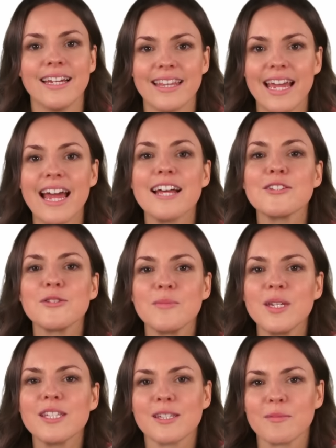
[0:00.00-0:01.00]
There has to
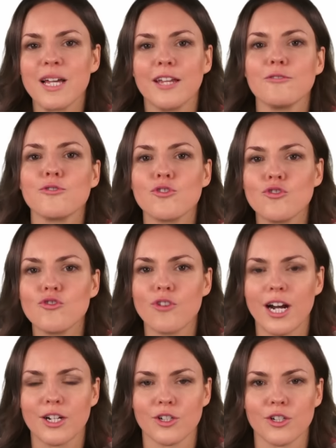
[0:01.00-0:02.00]
be some kind of
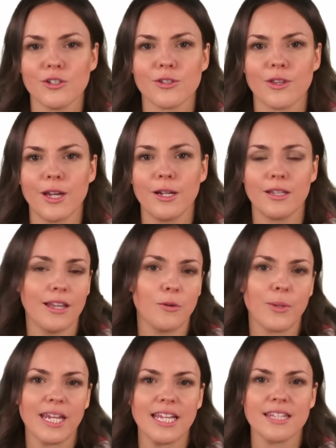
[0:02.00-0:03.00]
structure so
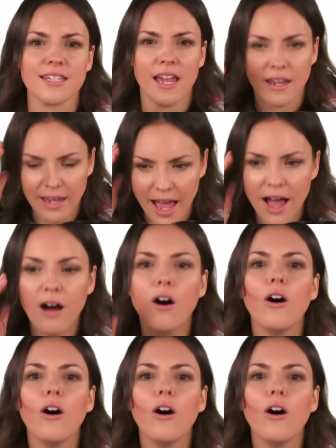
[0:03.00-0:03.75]
that we can say, yeah,